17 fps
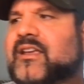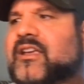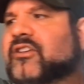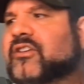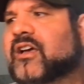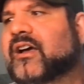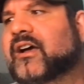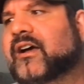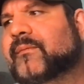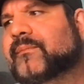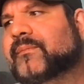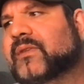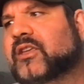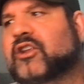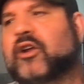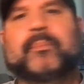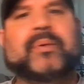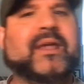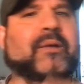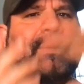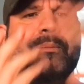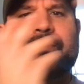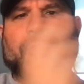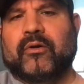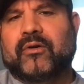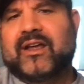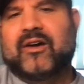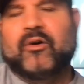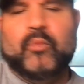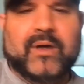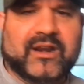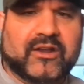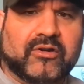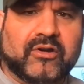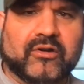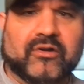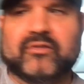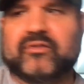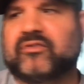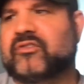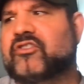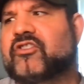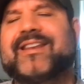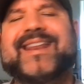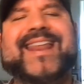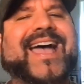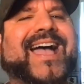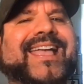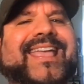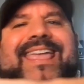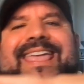you know, Pee Wee Pernell Whitaker's. You're not